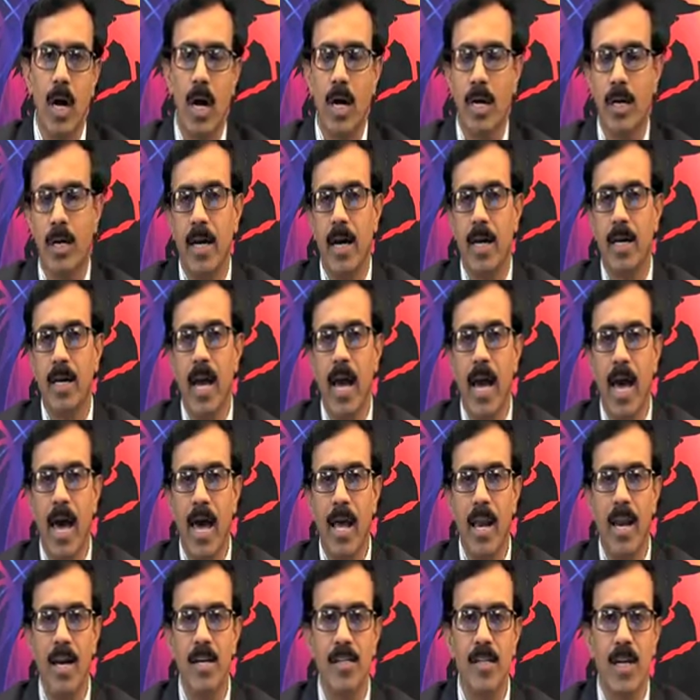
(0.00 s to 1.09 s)
and
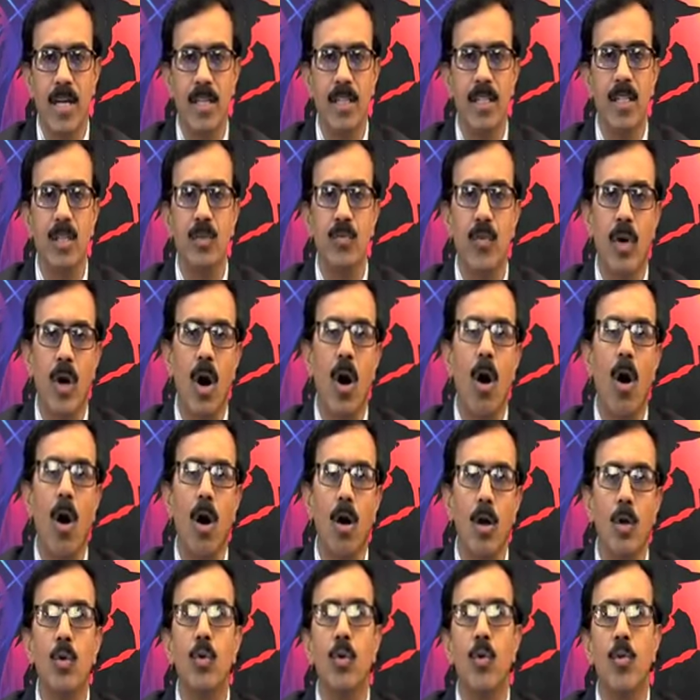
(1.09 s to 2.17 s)
tetrahalides exist for
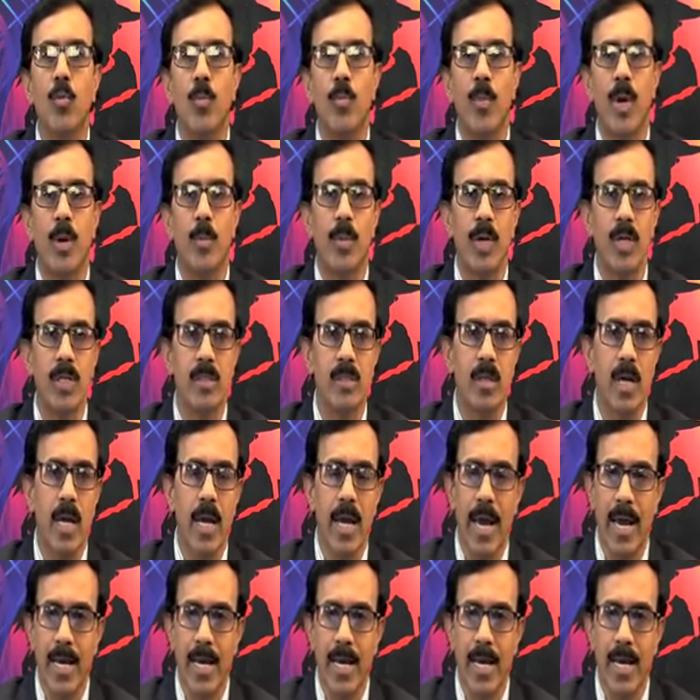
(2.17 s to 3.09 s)
all group members